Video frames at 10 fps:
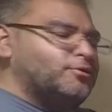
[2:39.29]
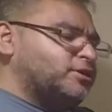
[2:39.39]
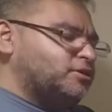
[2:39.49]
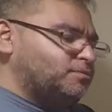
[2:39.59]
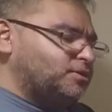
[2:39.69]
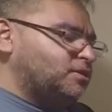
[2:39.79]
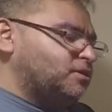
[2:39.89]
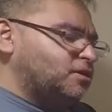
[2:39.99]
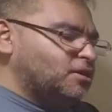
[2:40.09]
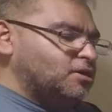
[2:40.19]
it could
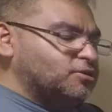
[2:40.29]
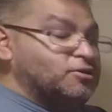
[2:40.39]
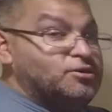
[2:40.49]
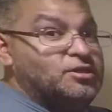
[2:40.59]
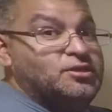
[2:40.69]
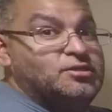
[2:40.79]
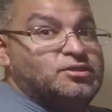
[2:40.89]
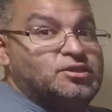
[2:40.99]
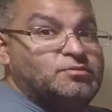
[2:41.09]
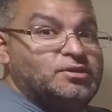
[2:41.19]
be cookies,
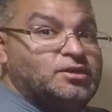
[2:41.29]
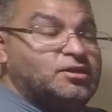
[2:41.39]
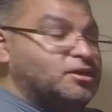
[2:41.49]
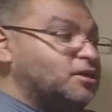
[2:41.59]
it can be